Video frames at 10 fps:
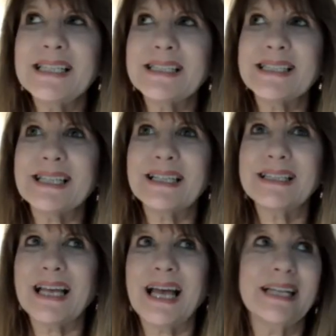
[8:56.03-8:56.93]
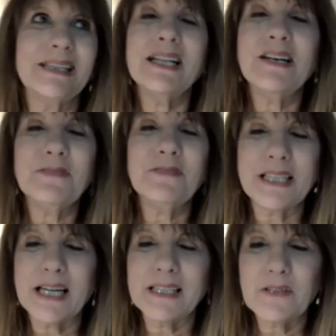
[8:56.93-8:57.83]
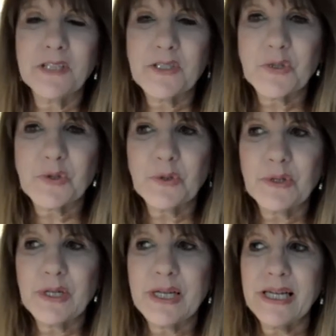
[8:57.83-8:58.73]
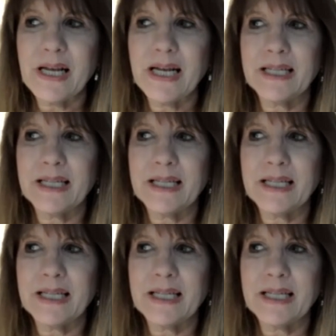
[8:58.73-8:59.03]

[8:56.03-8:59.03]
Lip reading: that is, I love it. I love the story.